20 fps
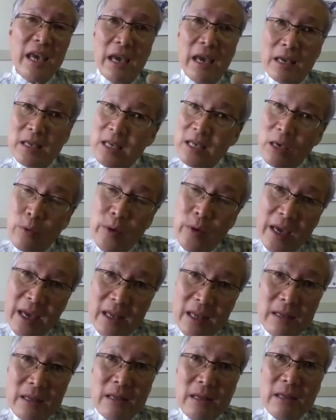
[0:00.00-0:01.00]

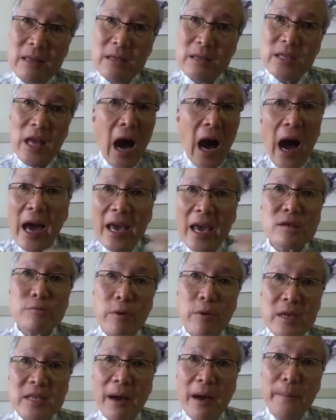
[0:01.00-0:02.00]
seaweed dies,
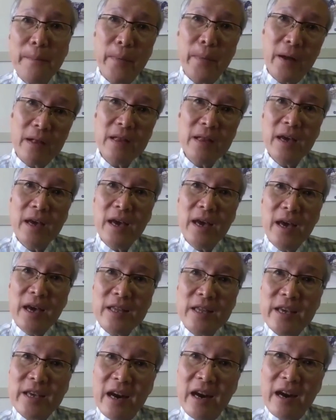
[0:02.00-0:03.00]
for example,
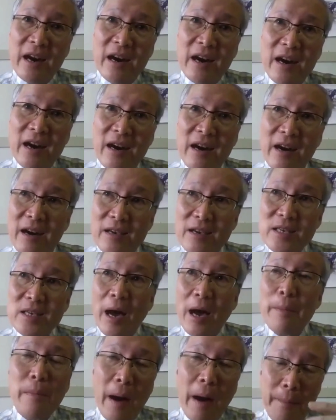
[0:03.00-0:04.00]
the
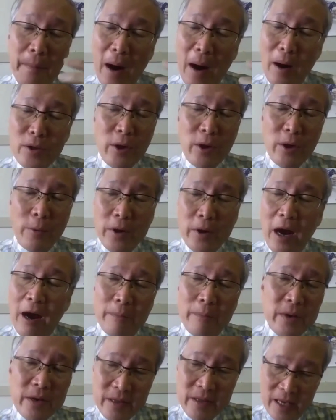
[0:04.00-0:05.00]
some amount of
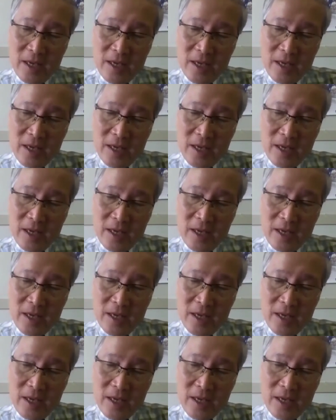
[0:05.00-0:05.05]
carbon